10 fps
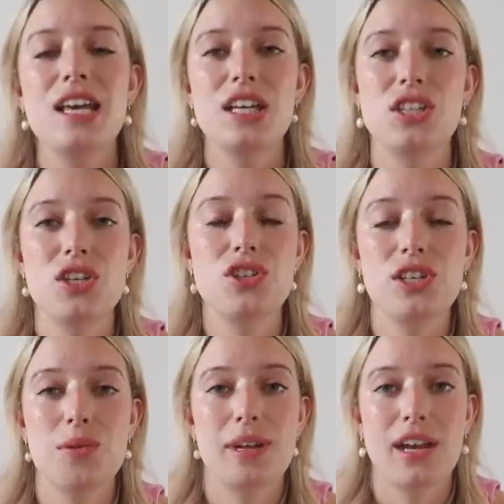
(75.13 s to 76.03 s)
because
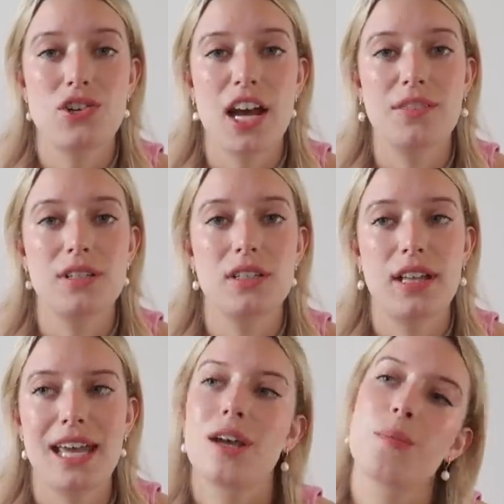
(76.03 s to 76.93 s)
usually when I travel,
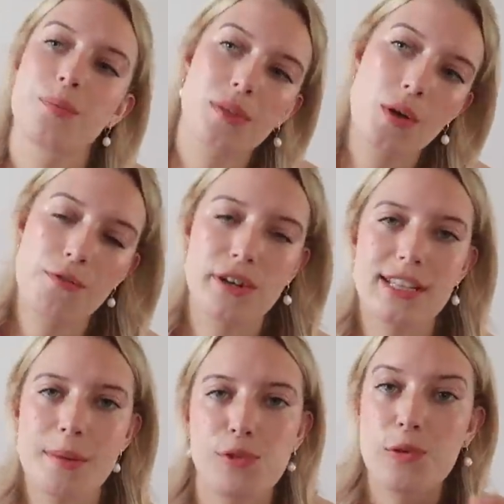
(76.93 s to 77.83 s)
like for
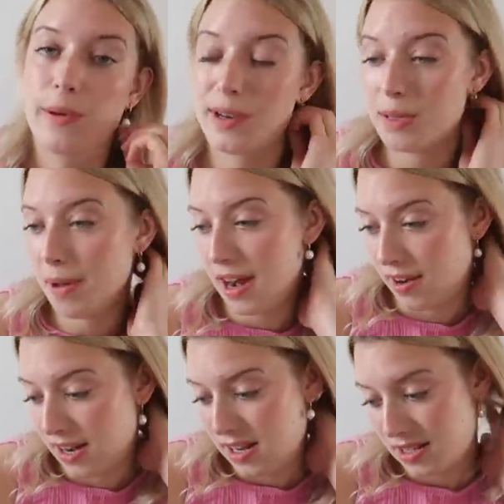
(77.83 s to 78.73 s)
example when we went to
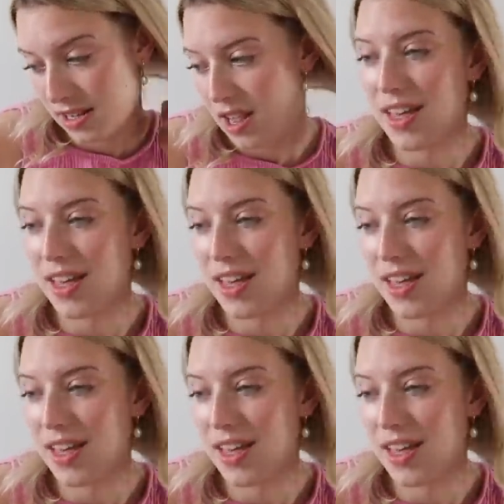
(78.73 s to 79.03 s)
Paris,